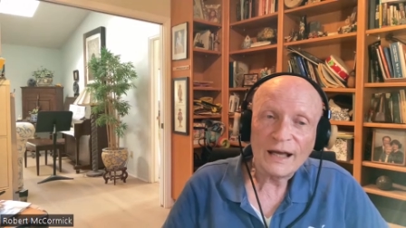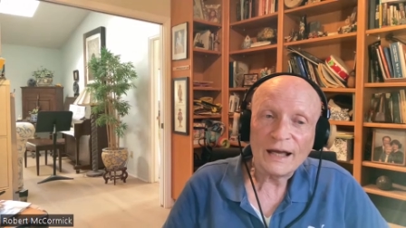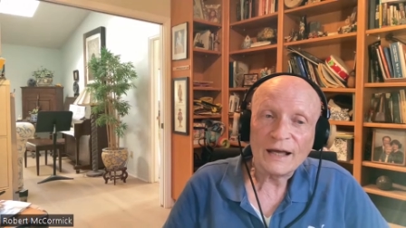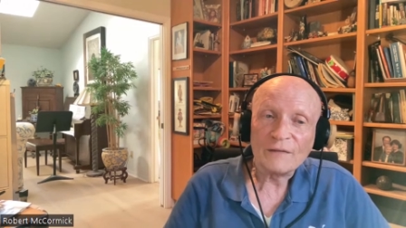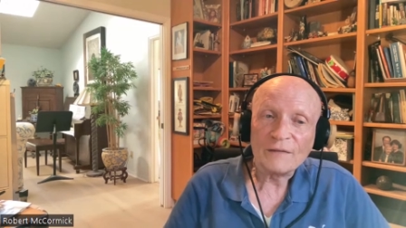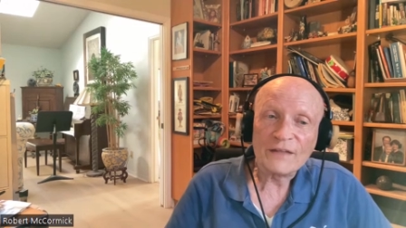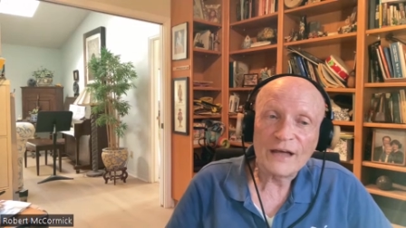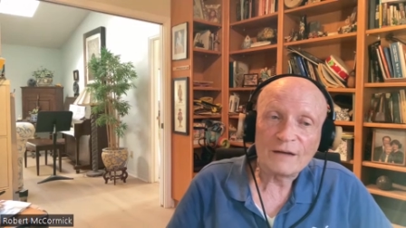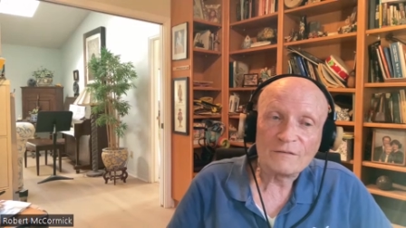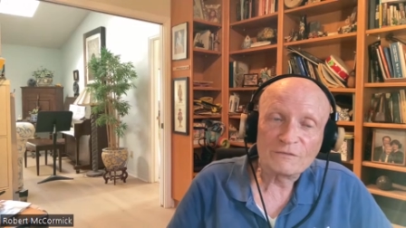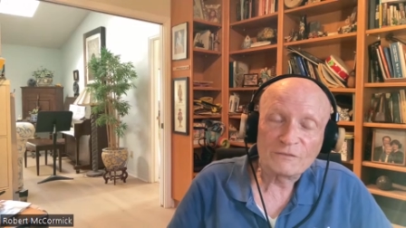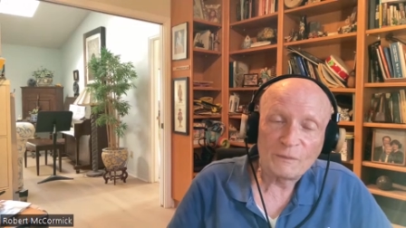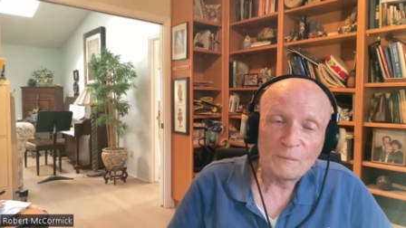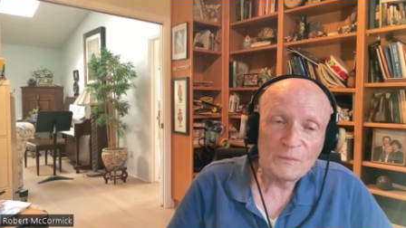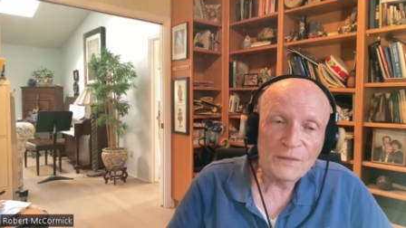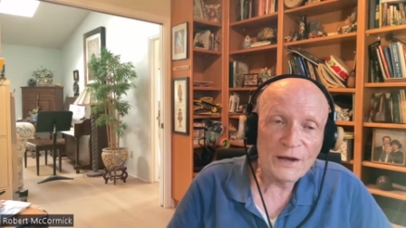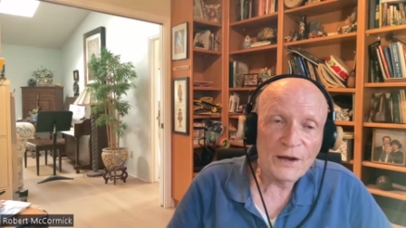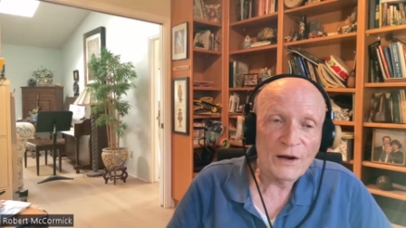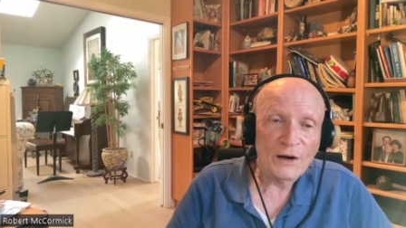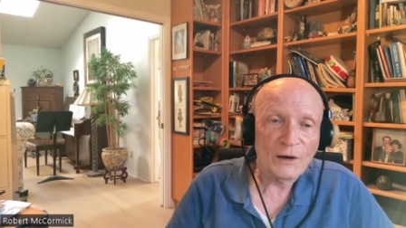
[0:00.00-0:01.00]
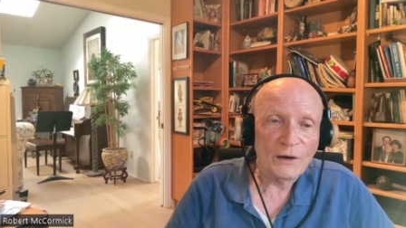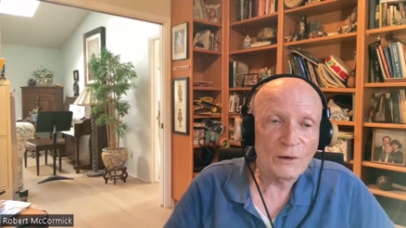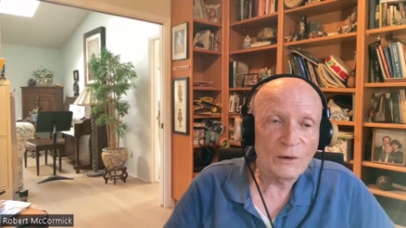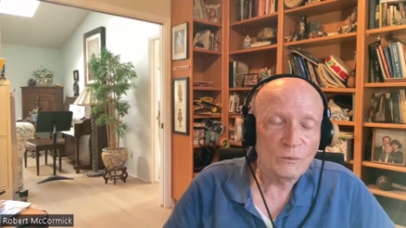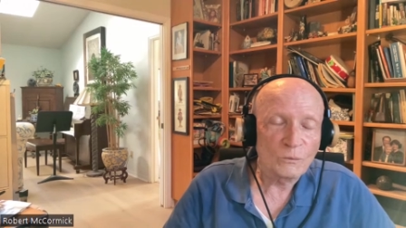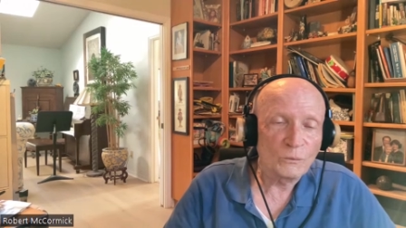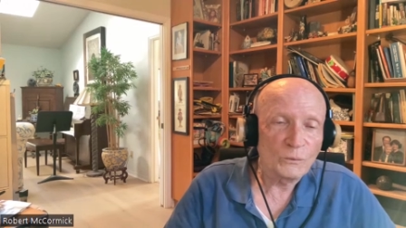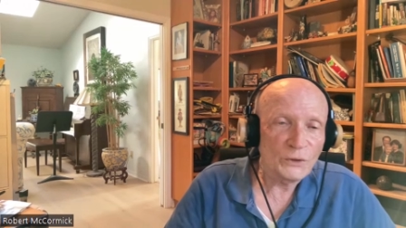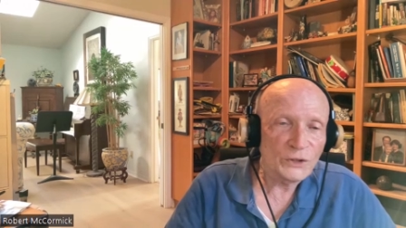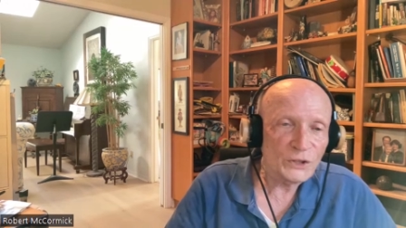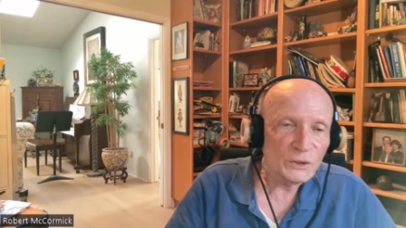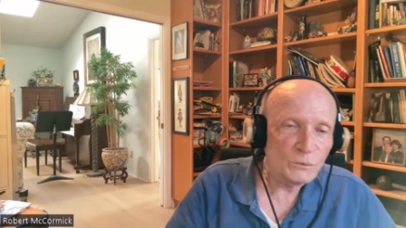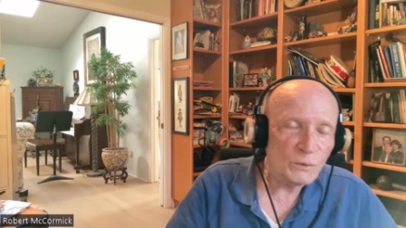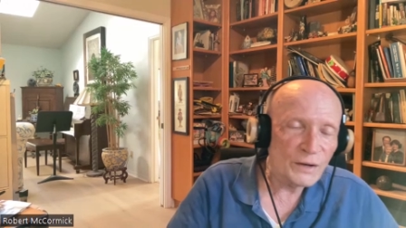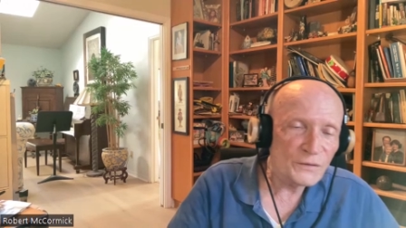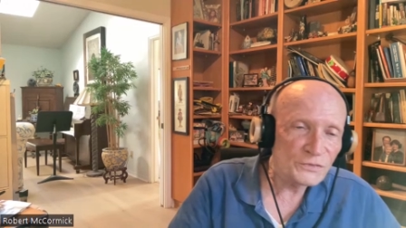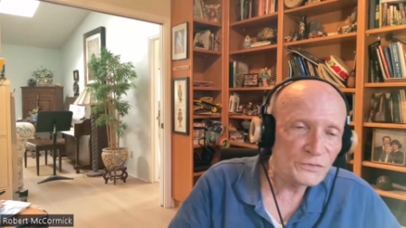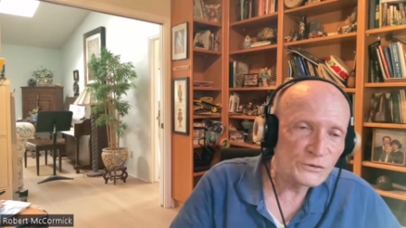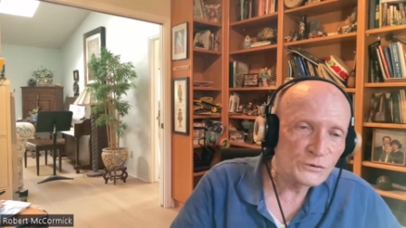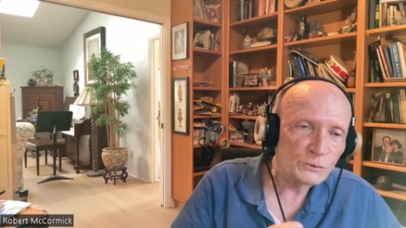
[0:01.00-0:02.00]
And then from there,
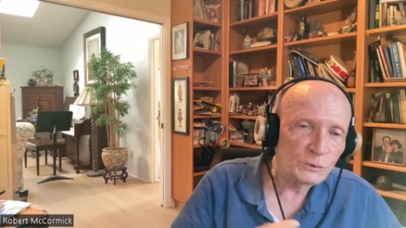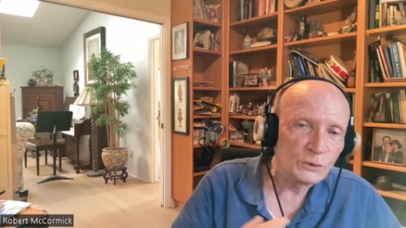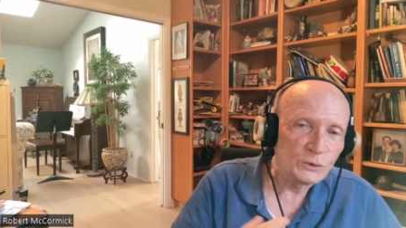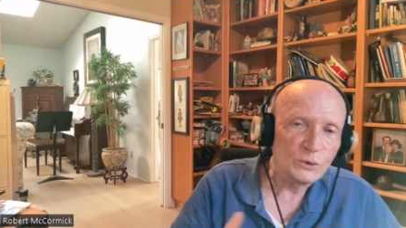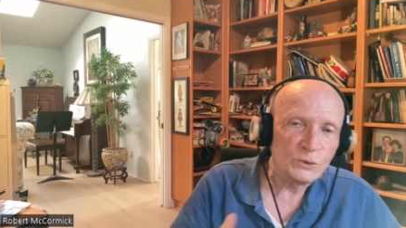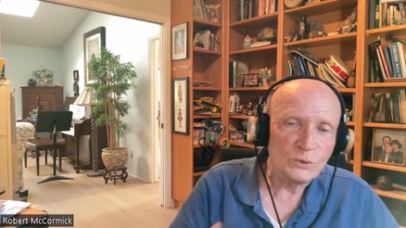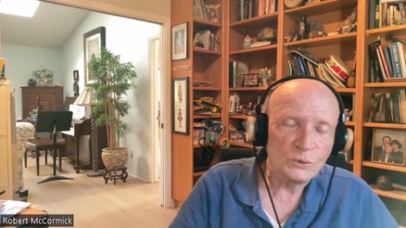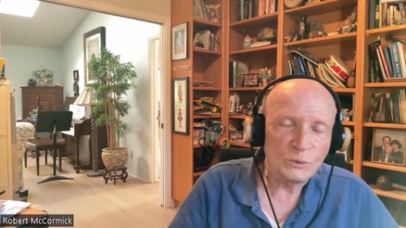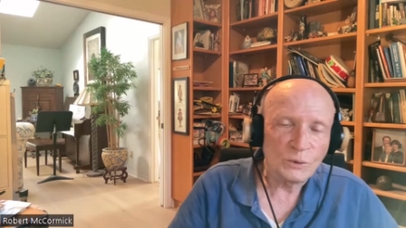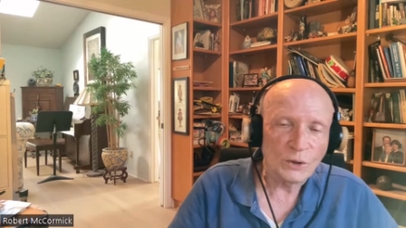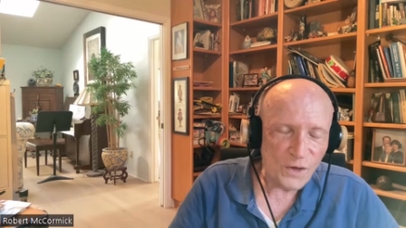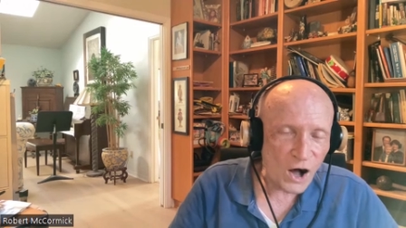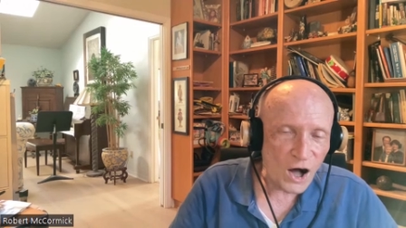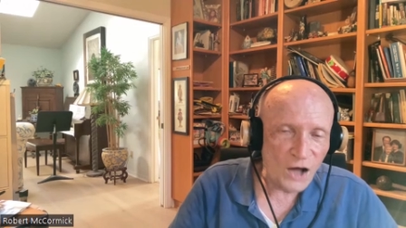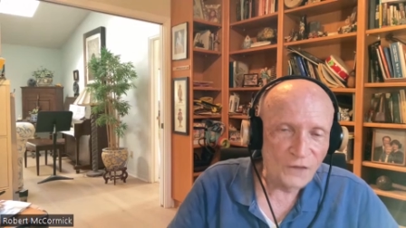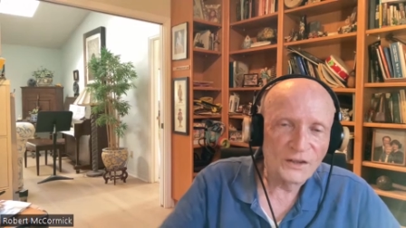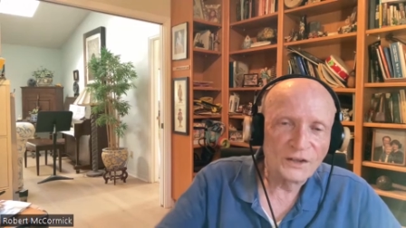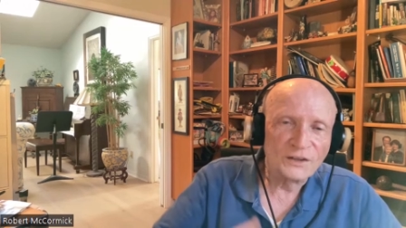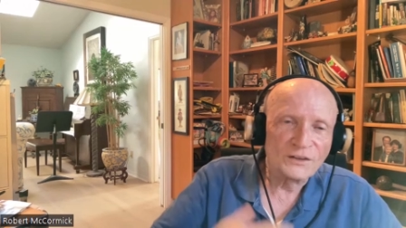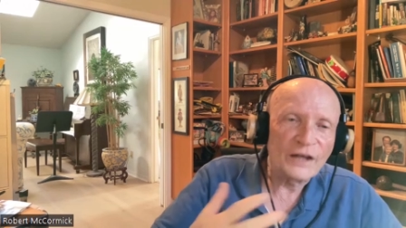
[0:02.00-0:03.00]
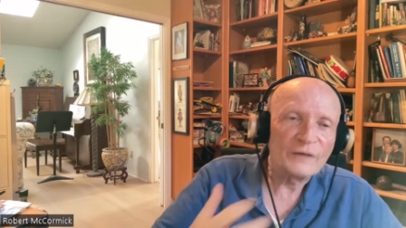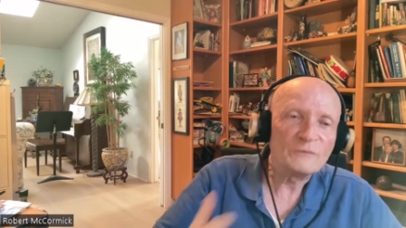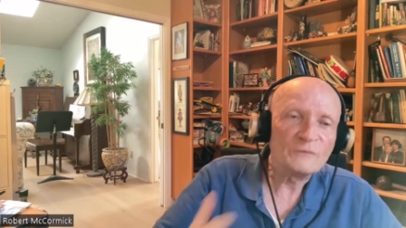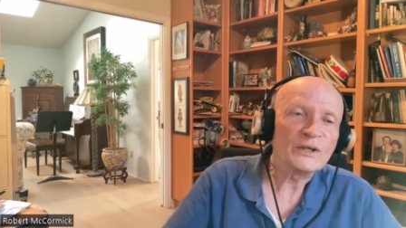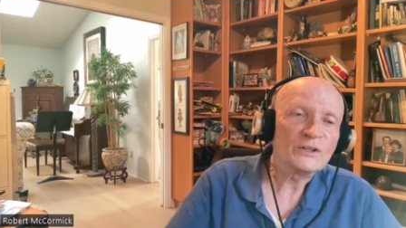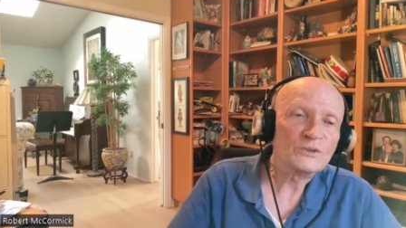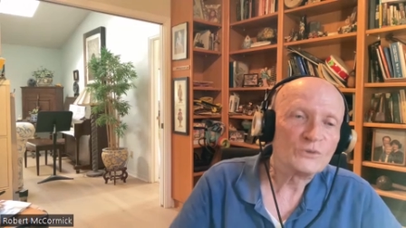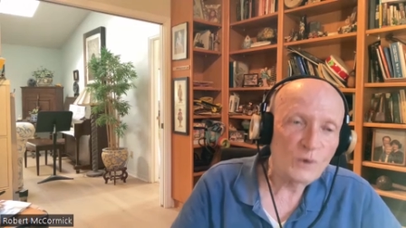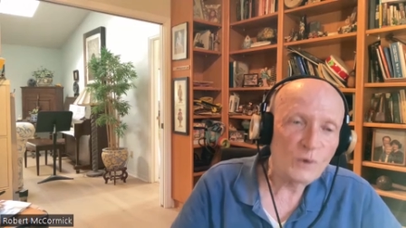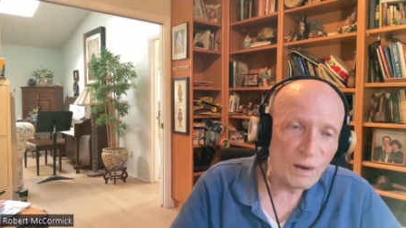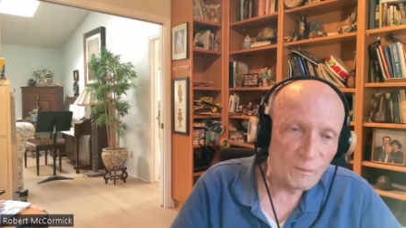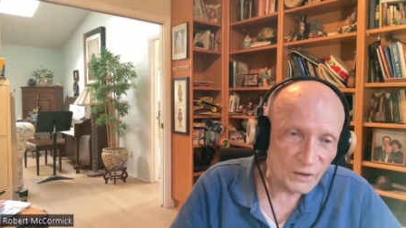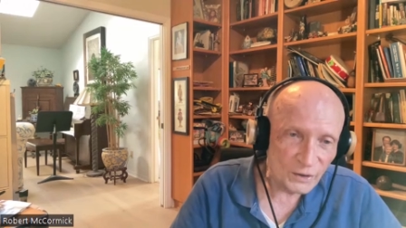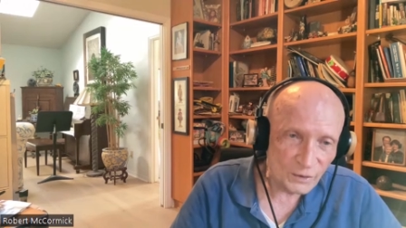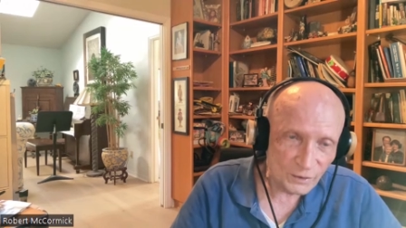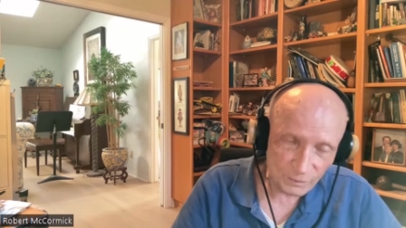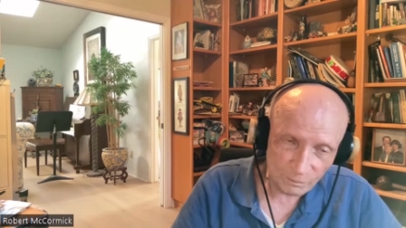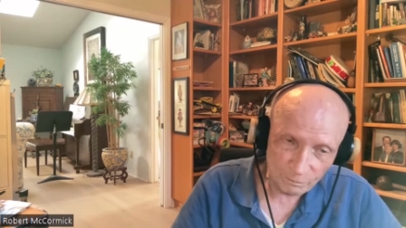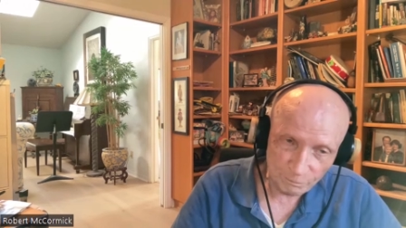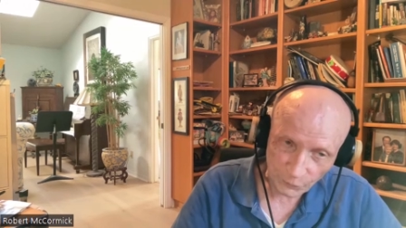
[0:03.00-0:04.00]
we went through all the Ludwig
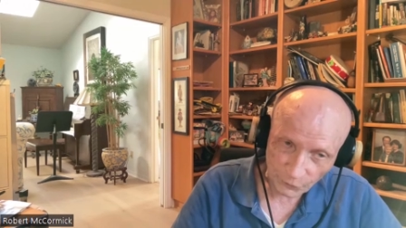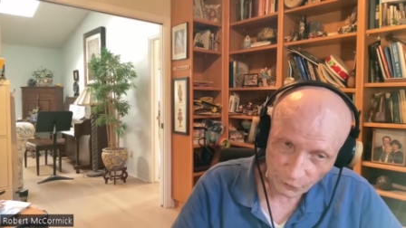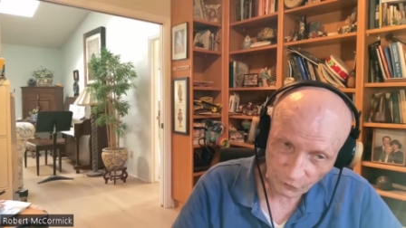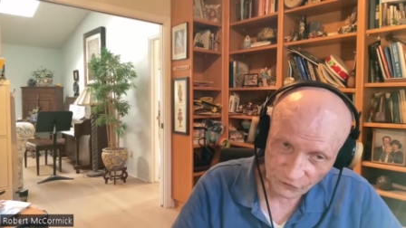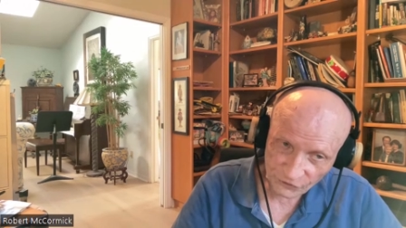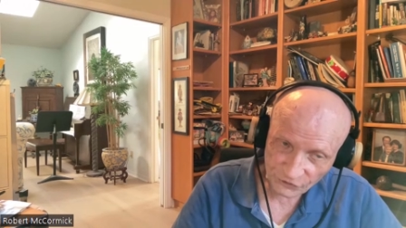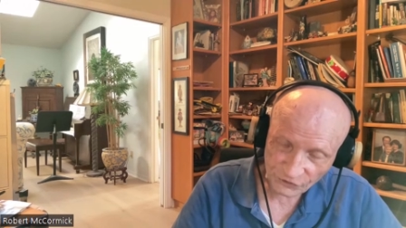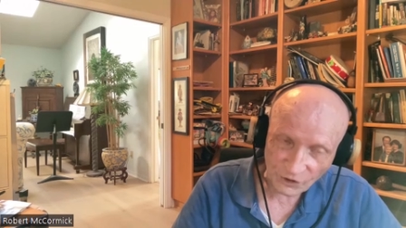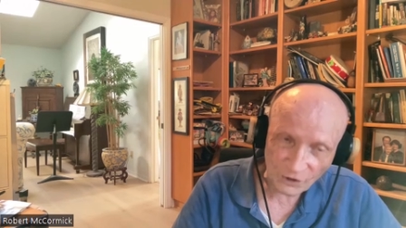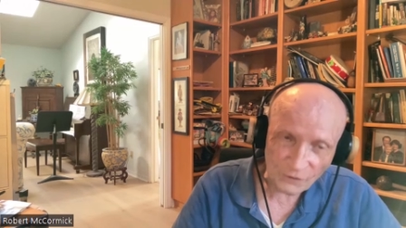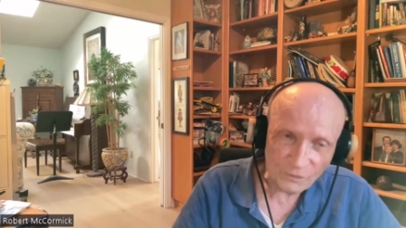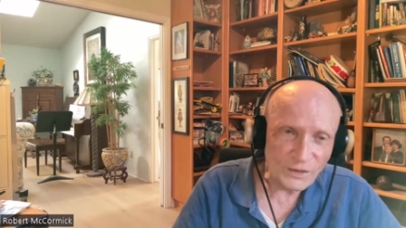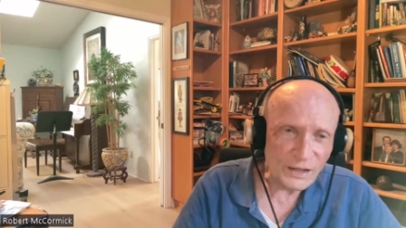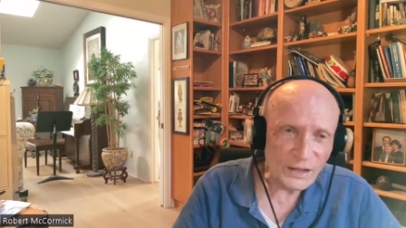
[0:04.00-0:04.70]
drummer books.